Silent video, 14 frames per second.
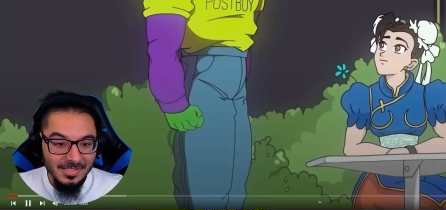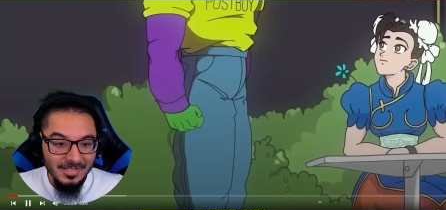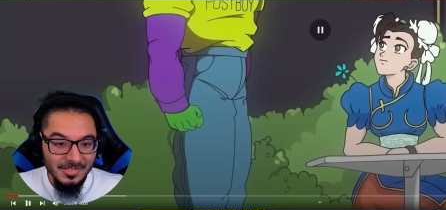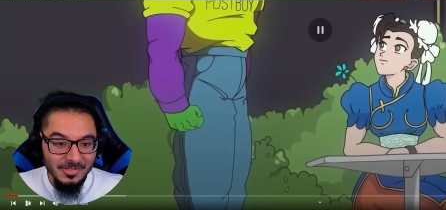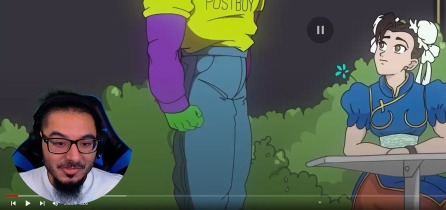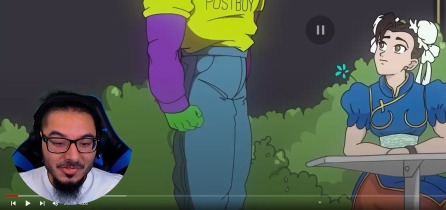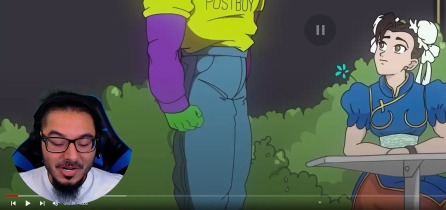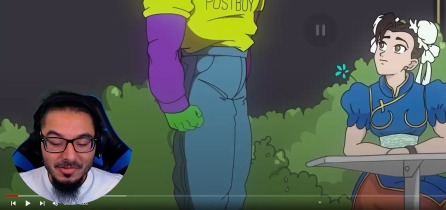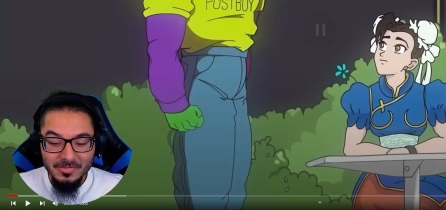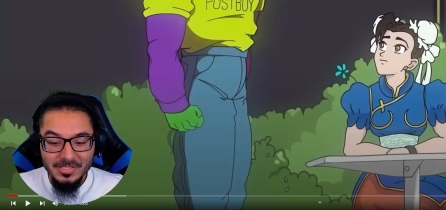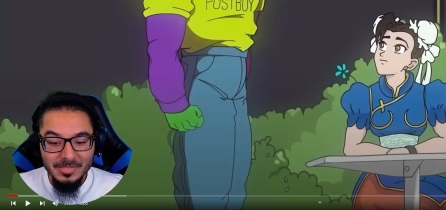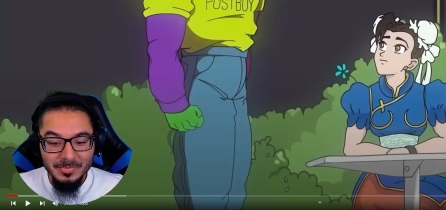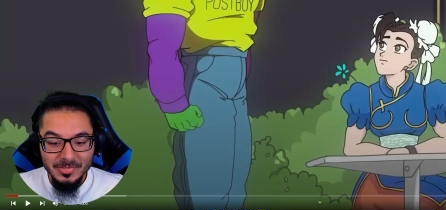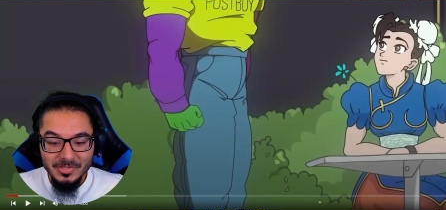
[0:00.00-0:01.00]
Speaker 1: You trying to
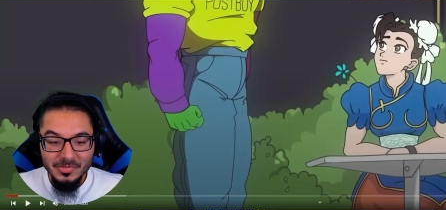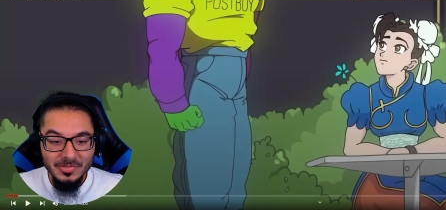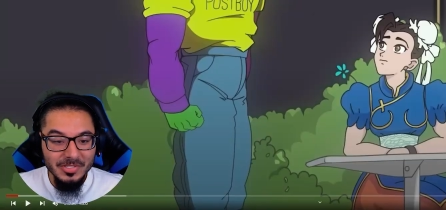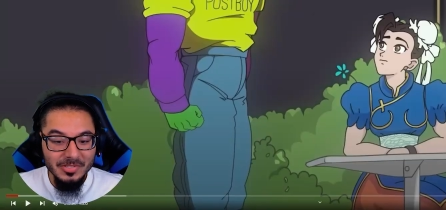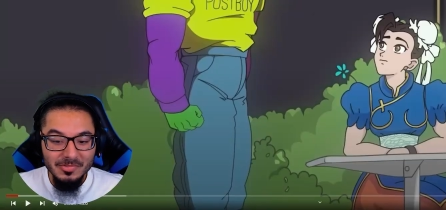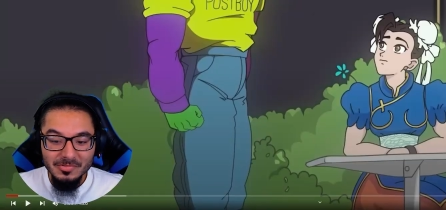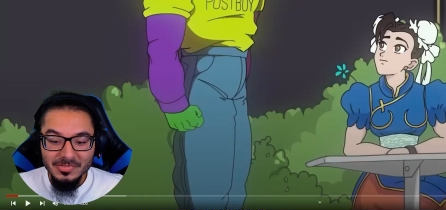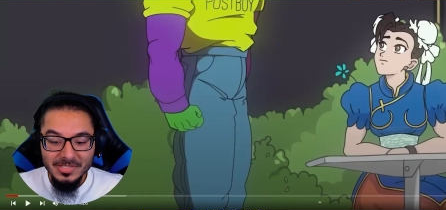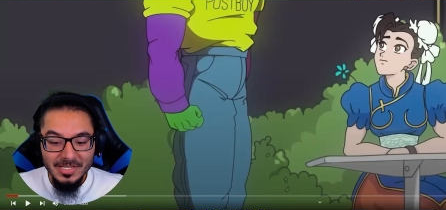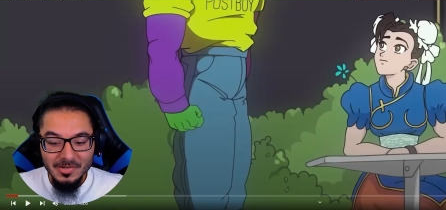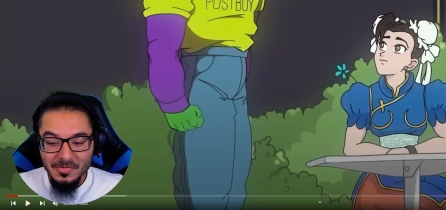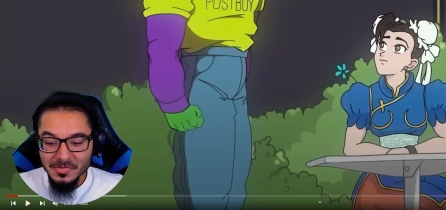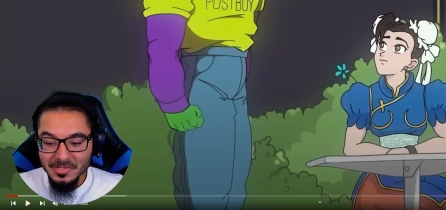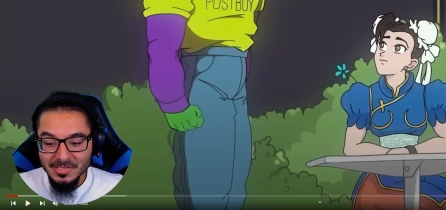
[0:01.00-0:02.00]
rizz up a shorty, you don't
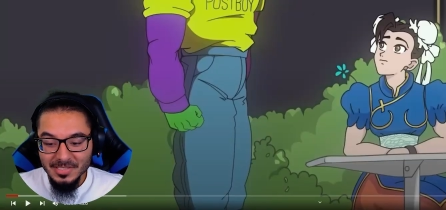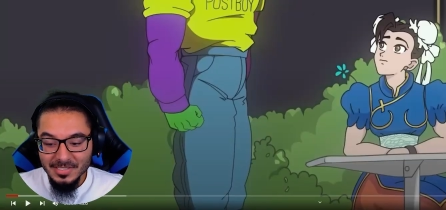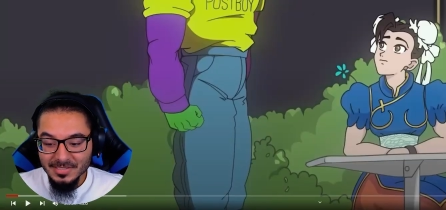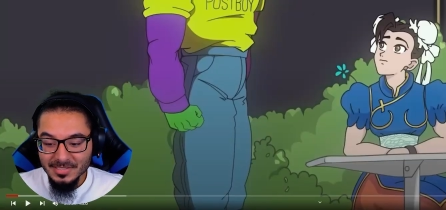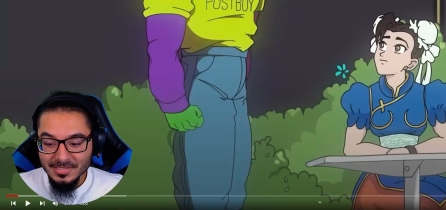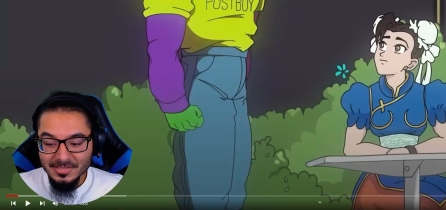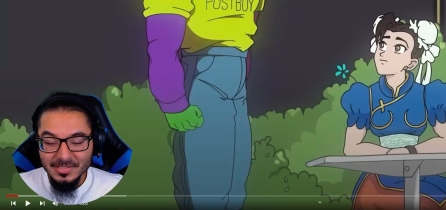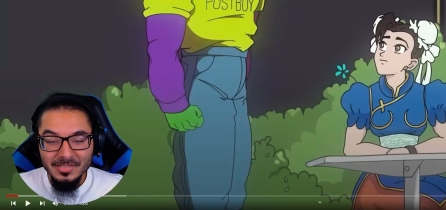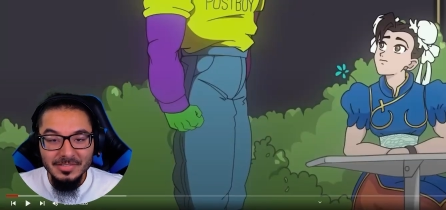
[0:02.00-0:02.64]
stand over her like this, all